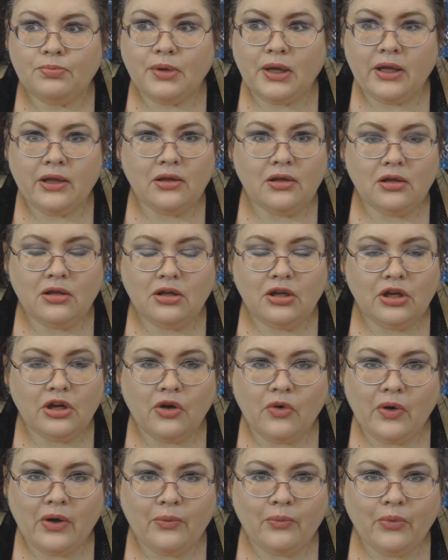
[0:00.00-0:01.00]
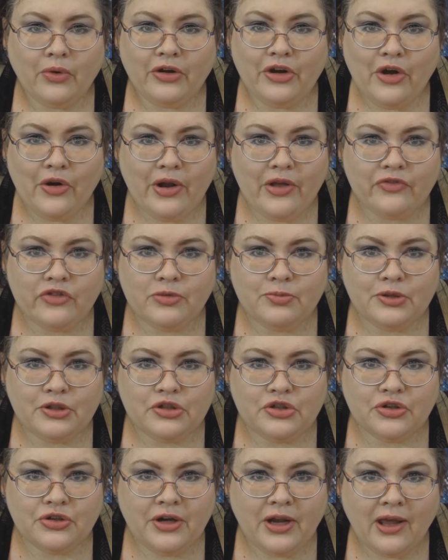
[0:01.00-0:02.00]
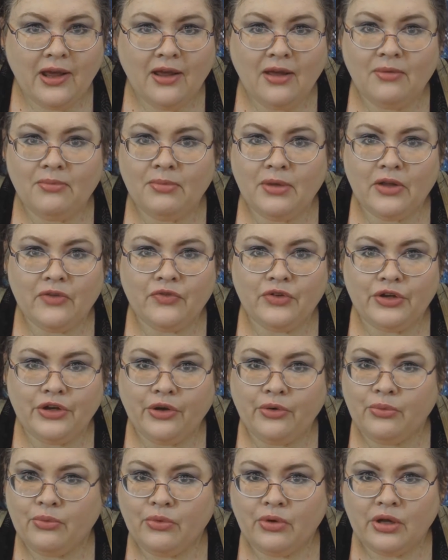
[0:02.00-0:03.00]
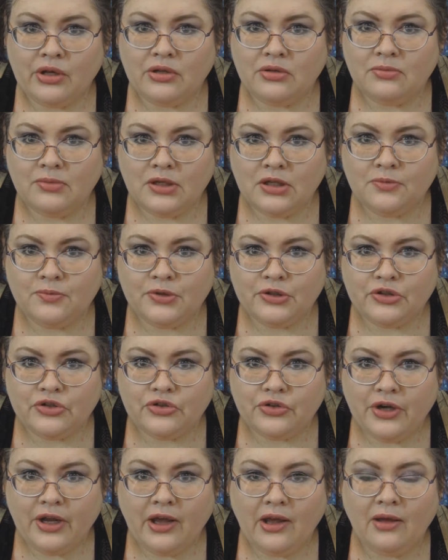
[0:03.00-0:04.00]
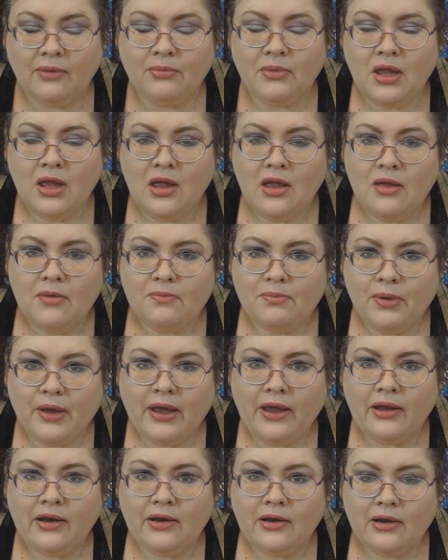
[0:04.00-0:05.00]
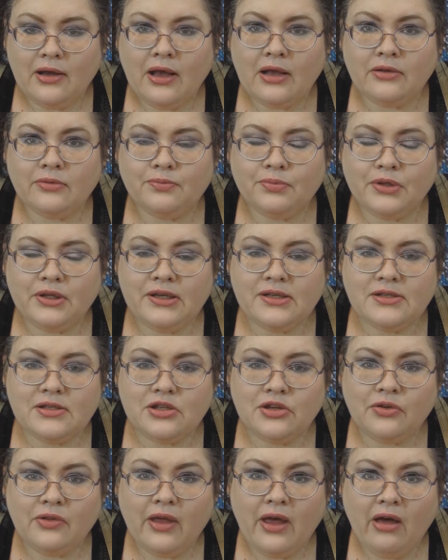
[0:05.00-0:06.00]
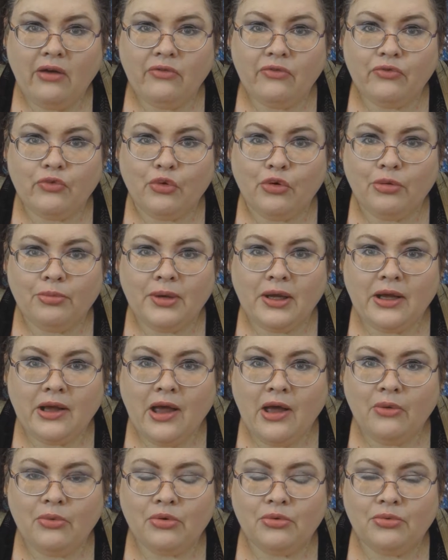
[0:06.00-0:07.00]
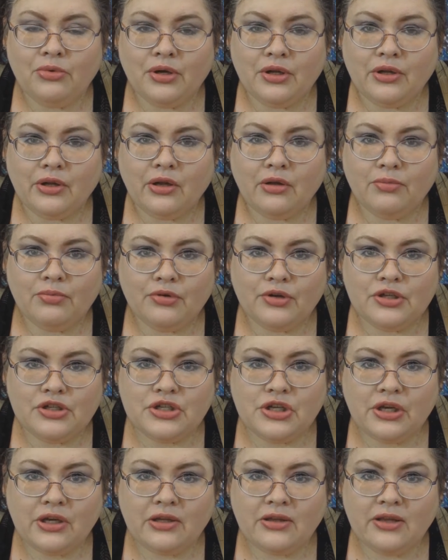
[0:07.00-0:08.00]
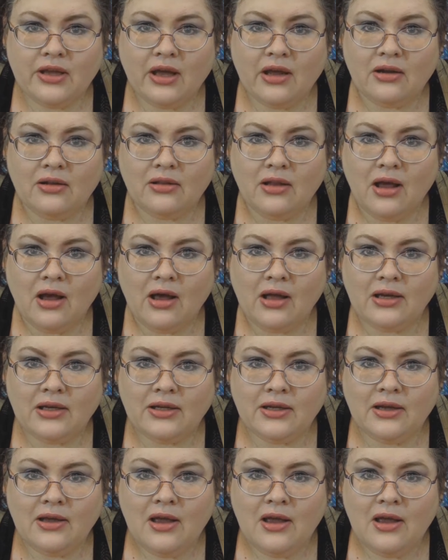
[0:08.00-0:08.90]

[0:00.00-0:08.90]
But, you know, we don't have to put your name if you don't want me to put your name. But please do that for me. I would really appreciate that a lot.